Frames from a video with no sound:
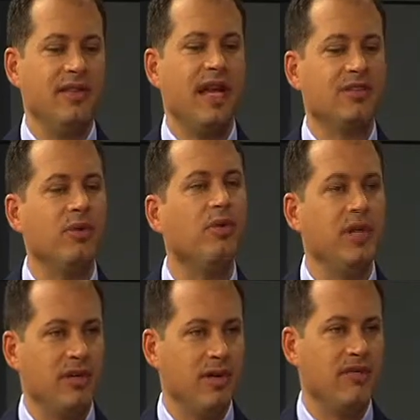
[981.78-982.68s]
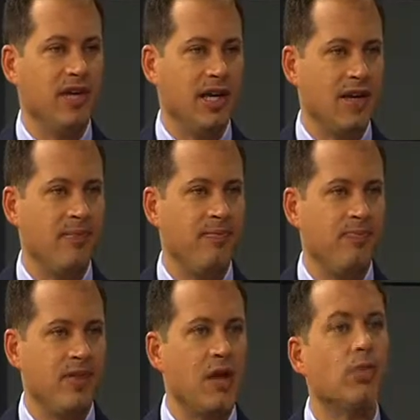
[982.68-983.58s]
that's what we do every day,
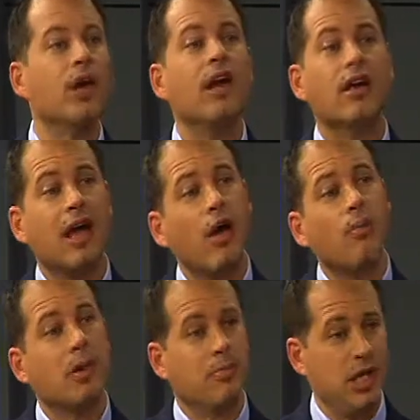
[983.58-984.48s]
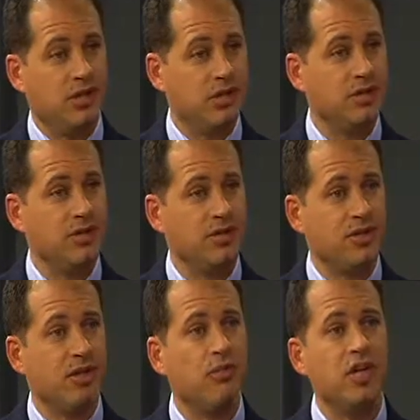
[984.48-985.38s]
and we're here to help our patients.
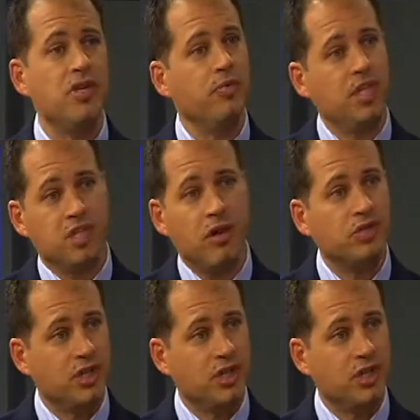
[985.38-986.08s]
So we we don't